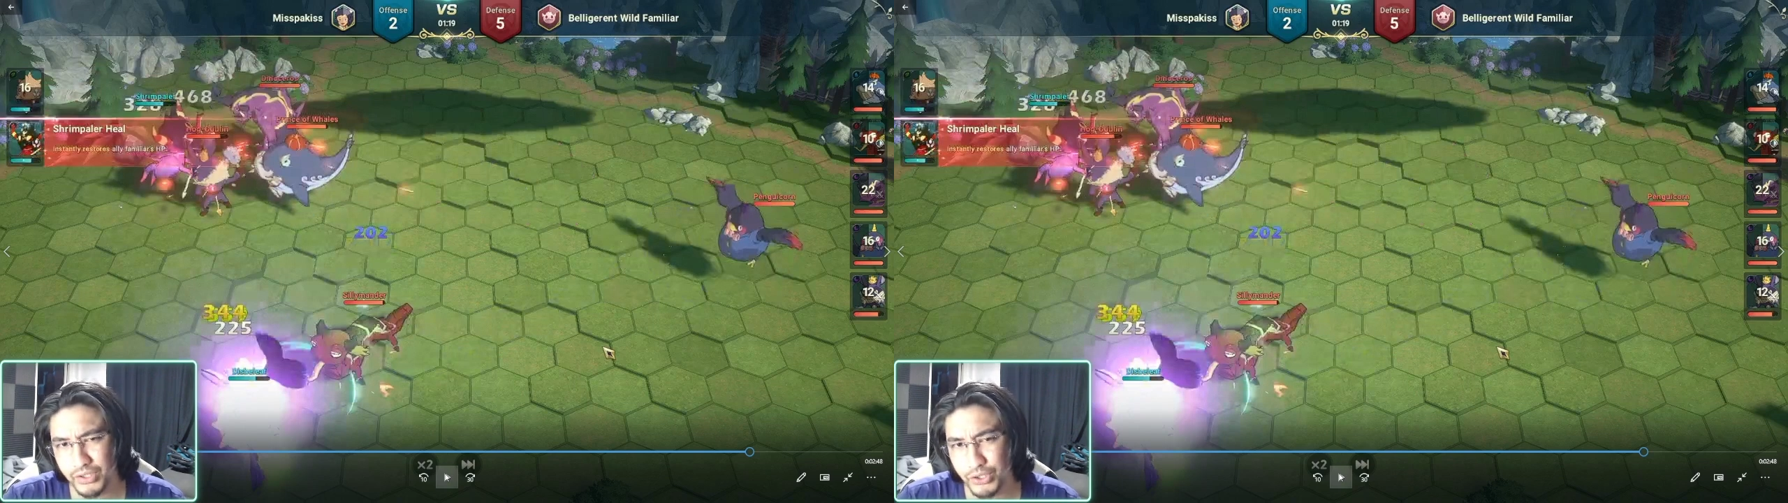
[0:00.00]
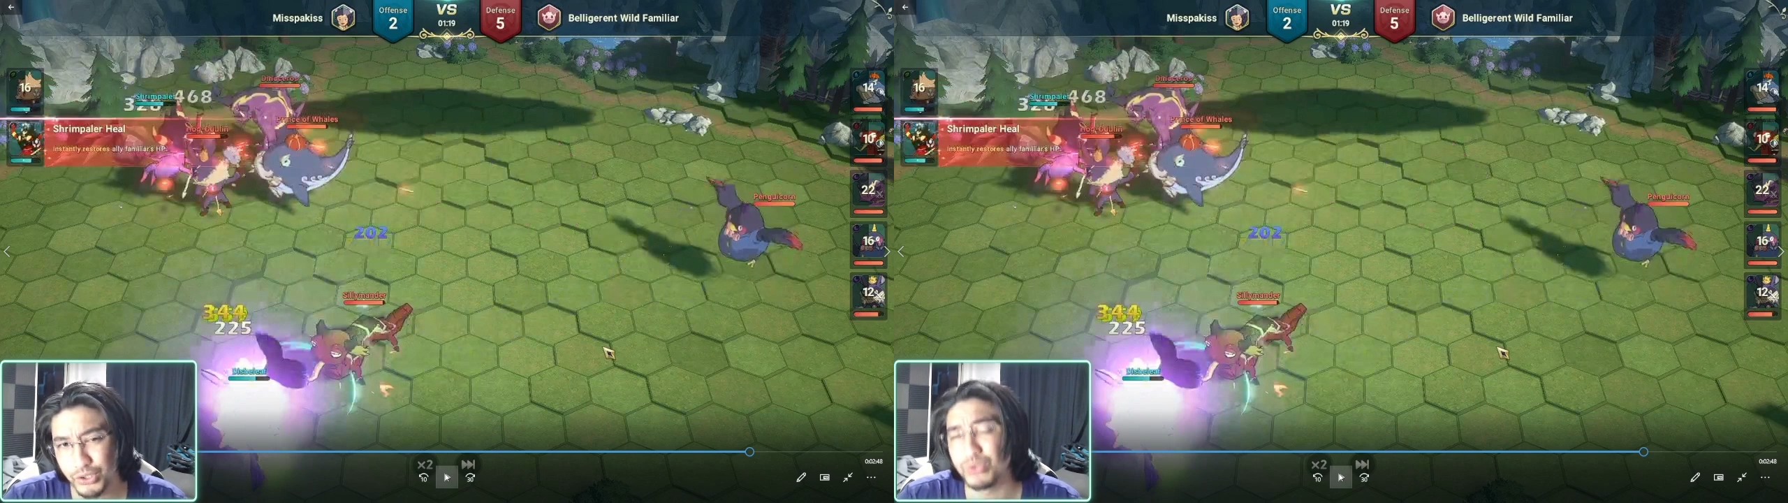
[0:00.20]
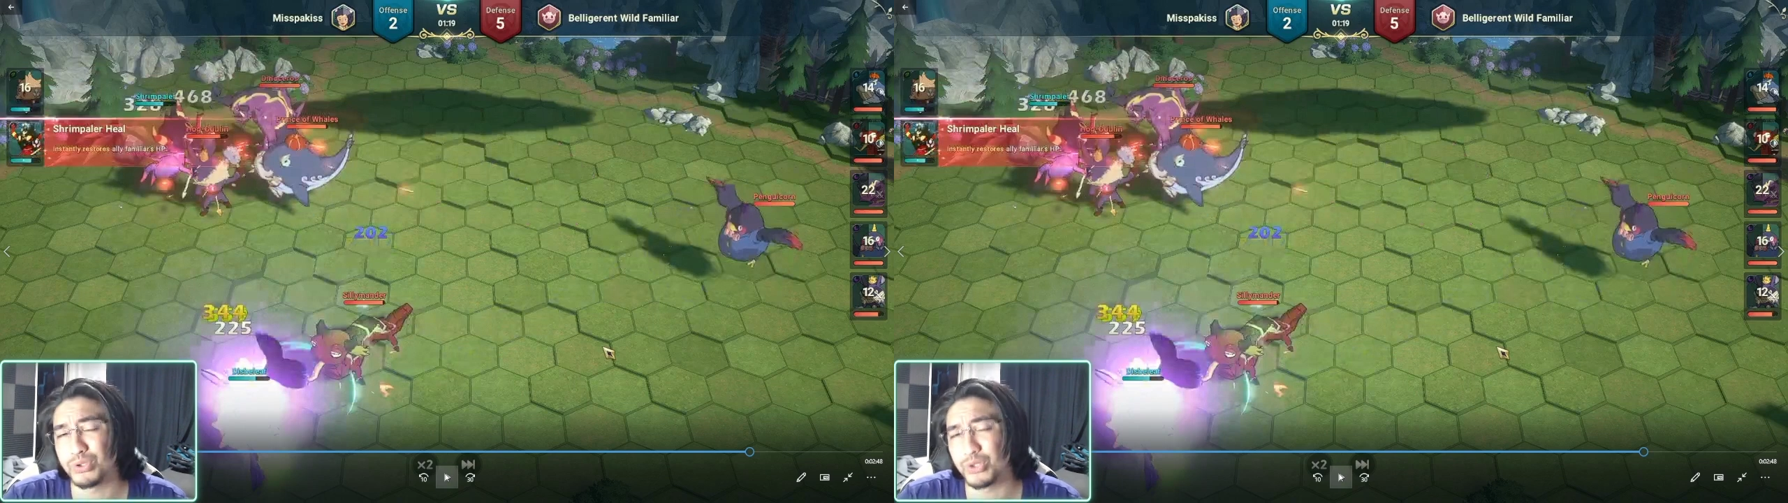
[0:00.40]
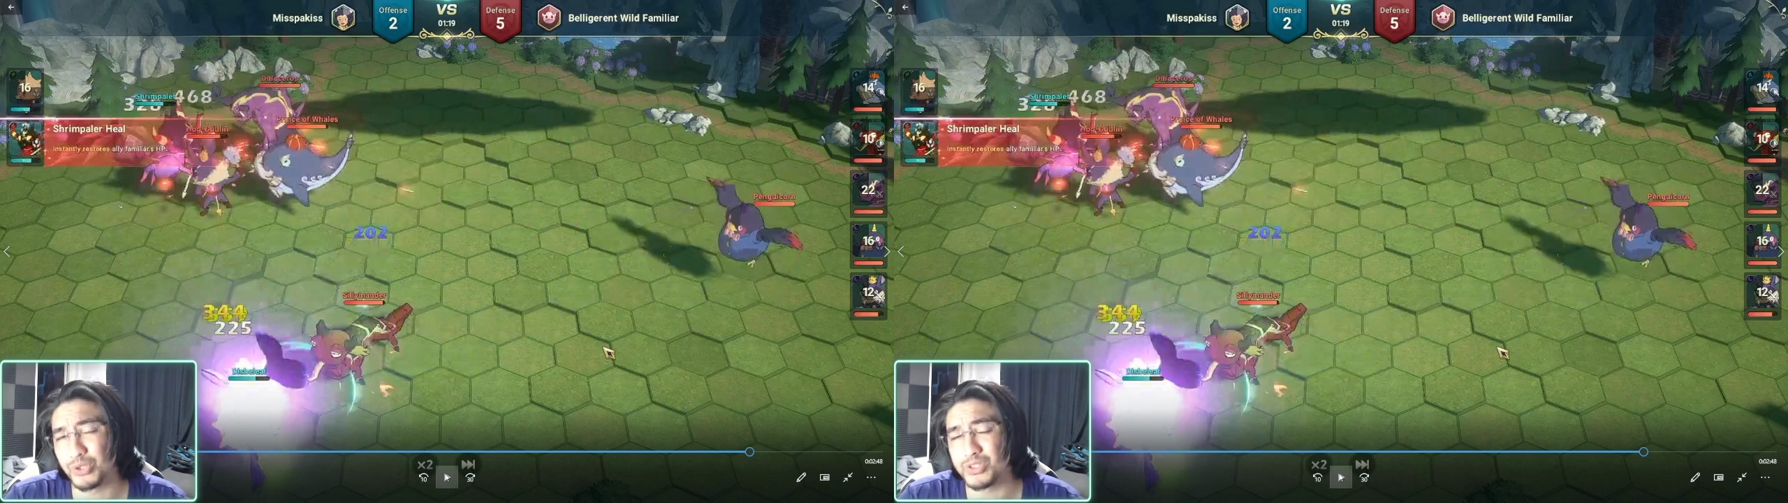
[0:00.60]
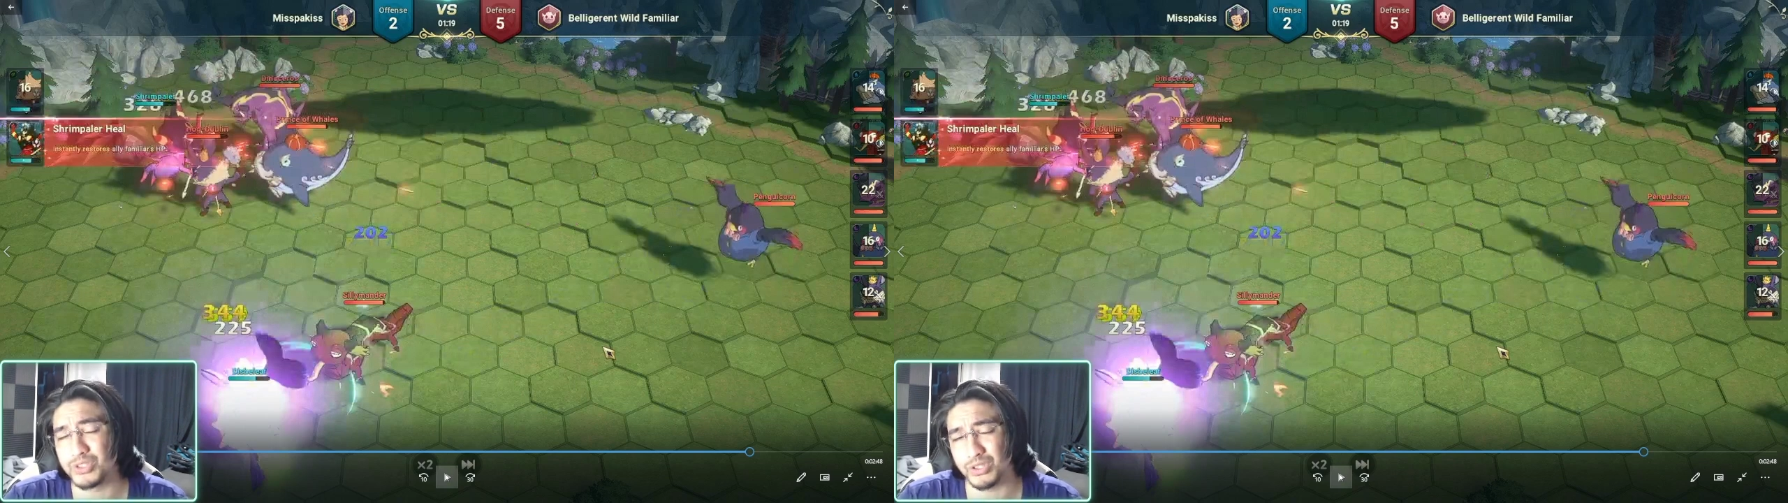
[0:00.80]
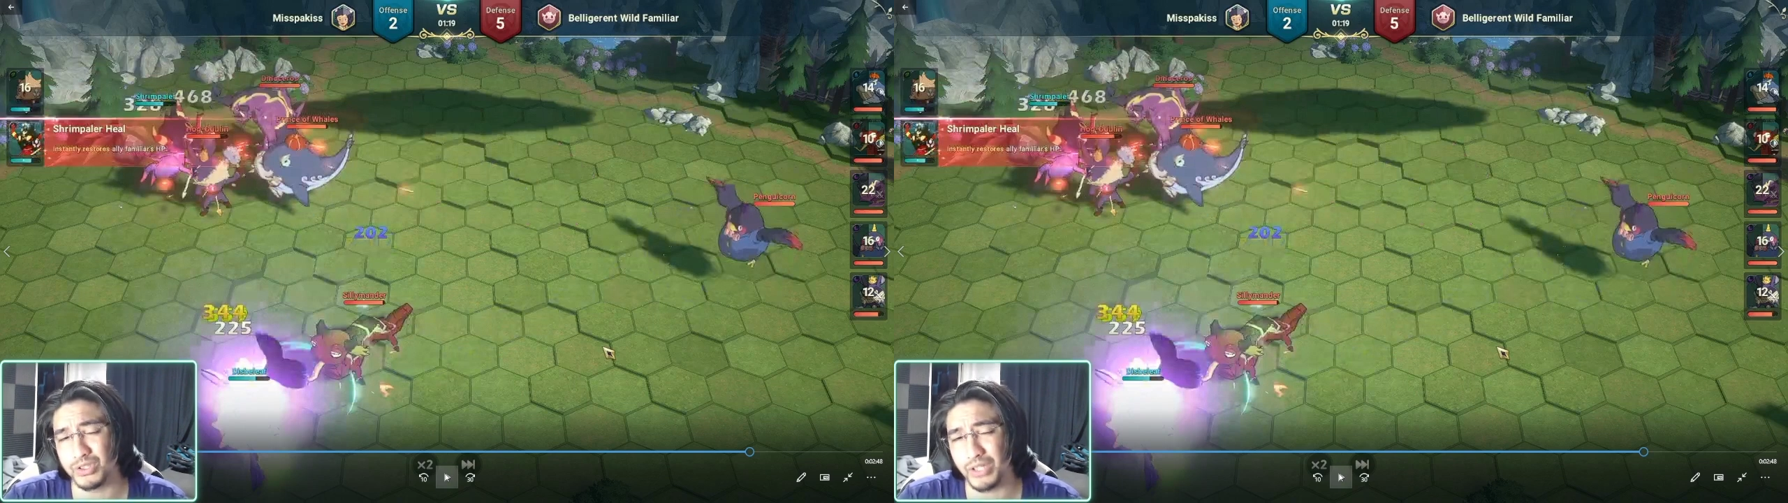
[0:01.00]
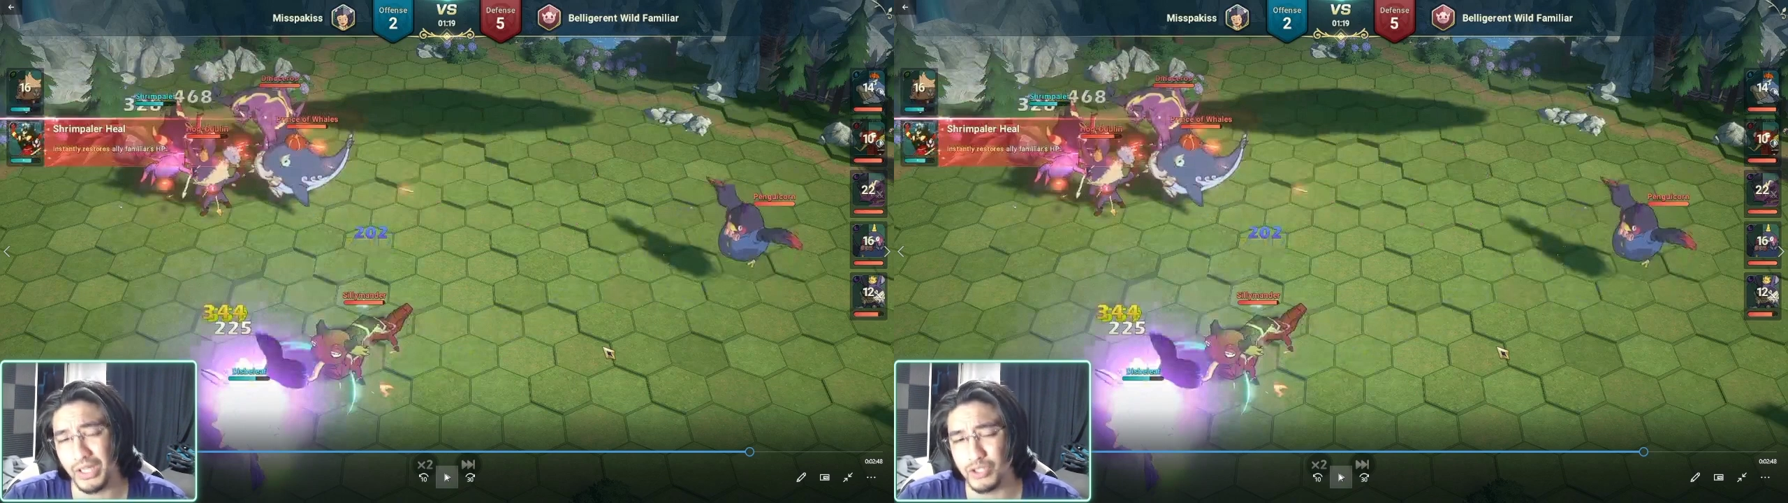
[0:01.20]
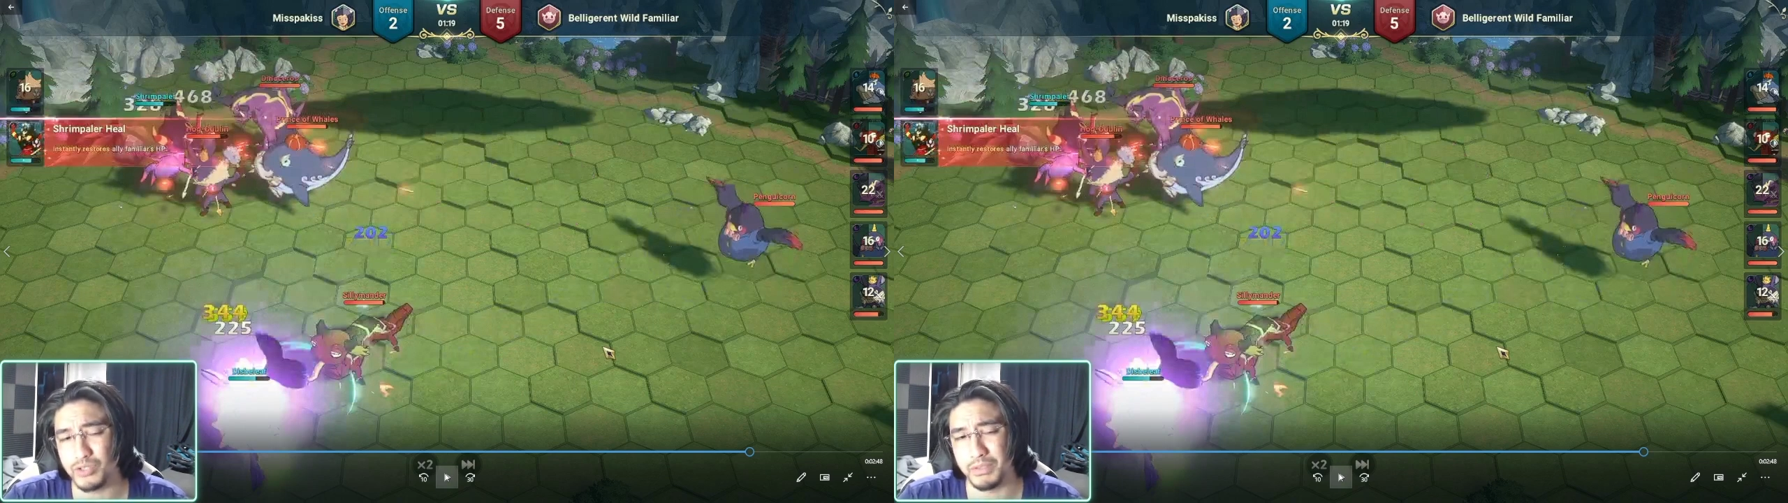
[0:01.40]
you could consider
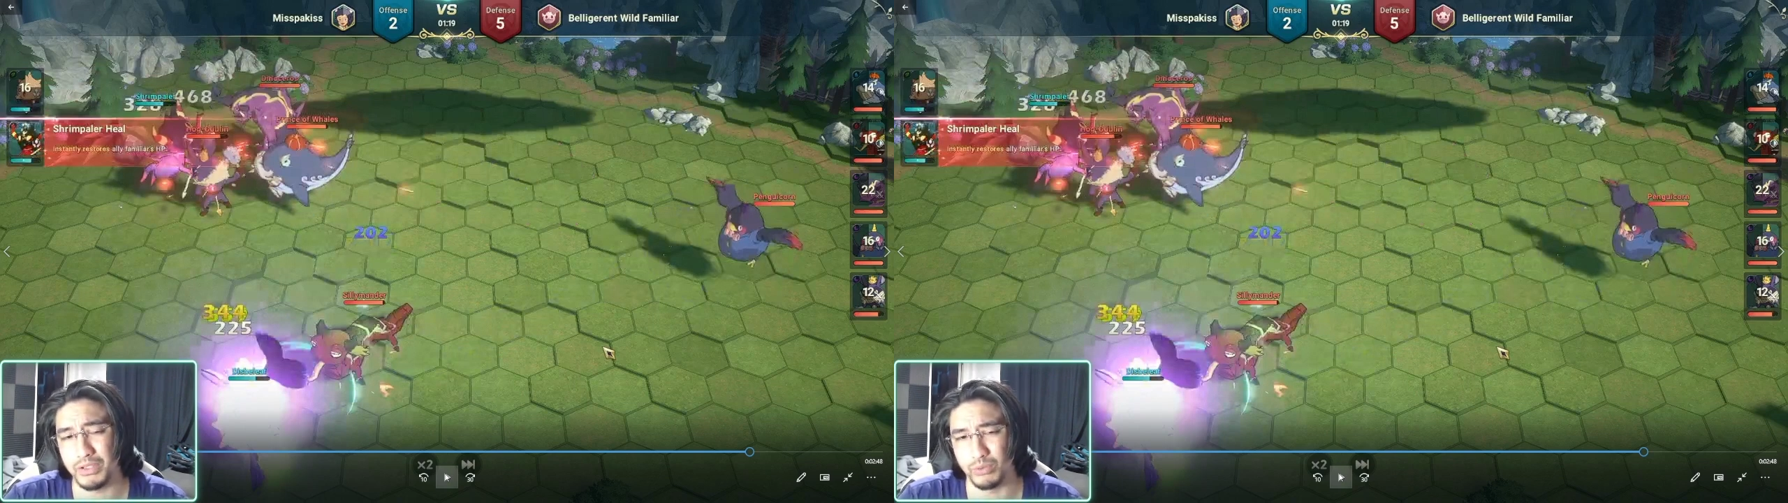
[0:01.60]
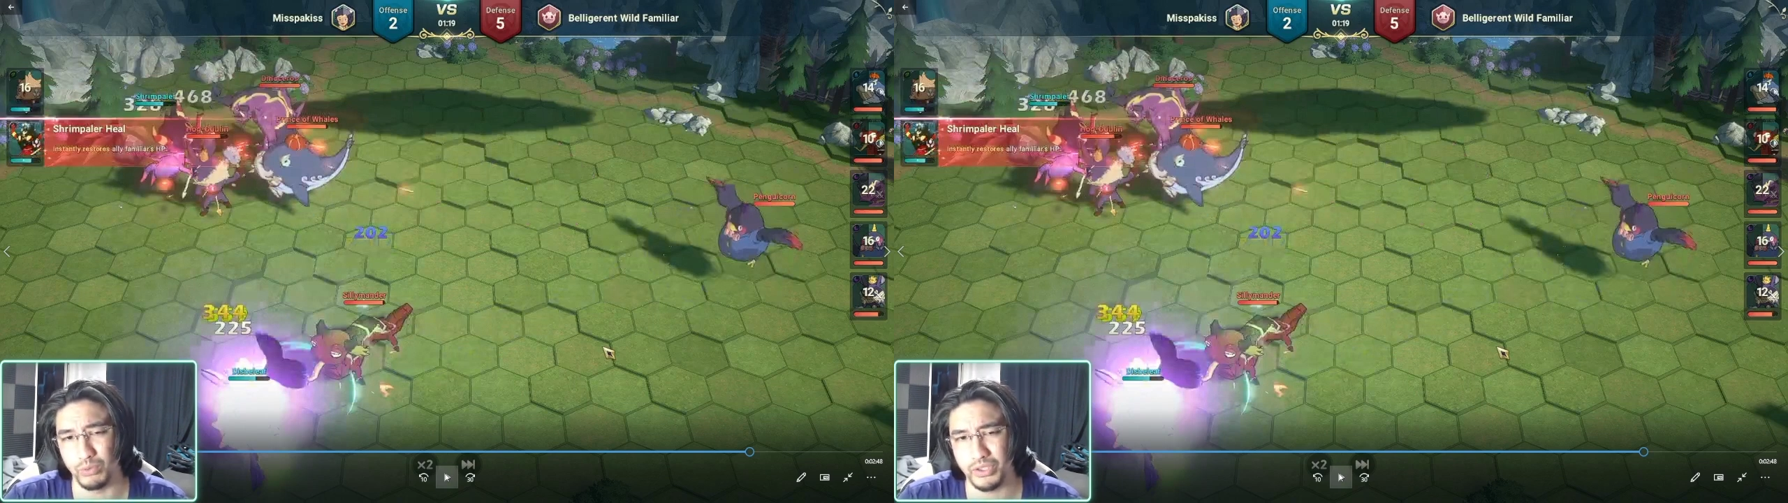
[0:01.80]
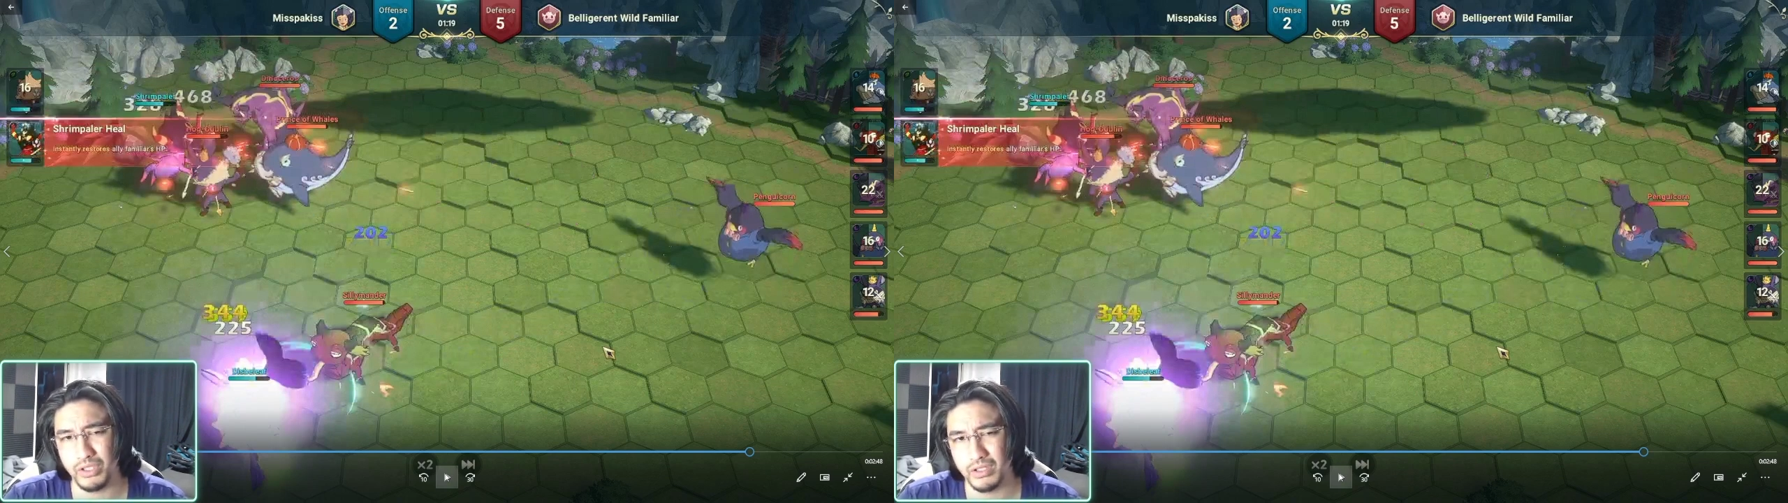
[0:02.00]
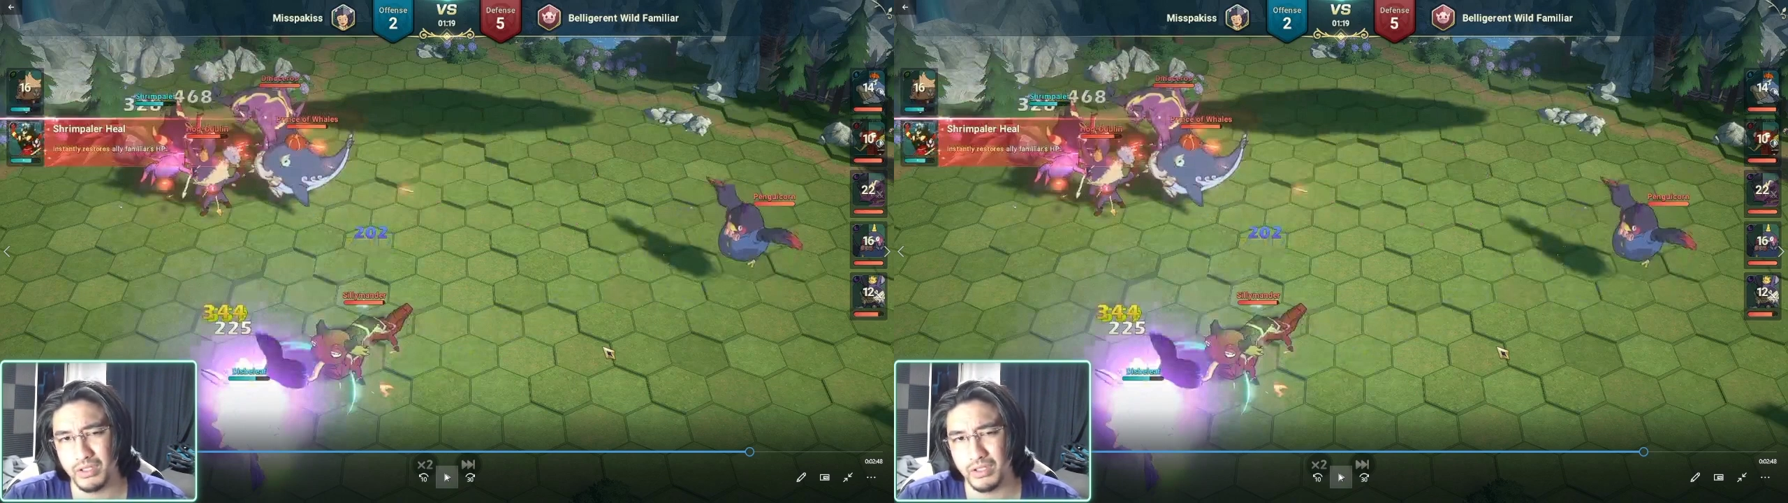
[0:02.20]
HP toy,